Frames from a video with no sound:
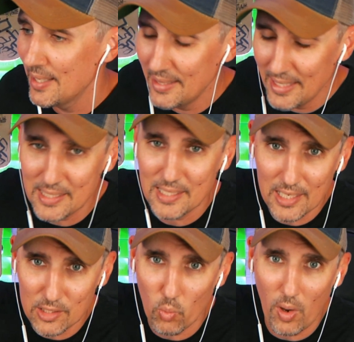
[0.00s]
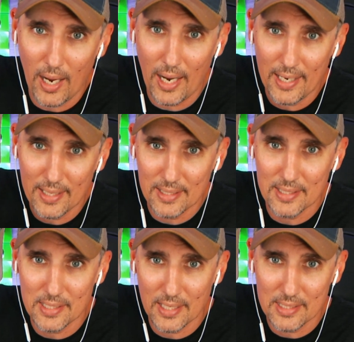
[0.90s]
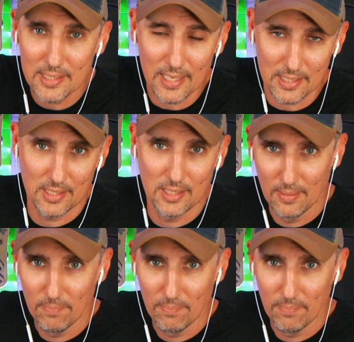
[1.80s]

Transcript: This is why this exists.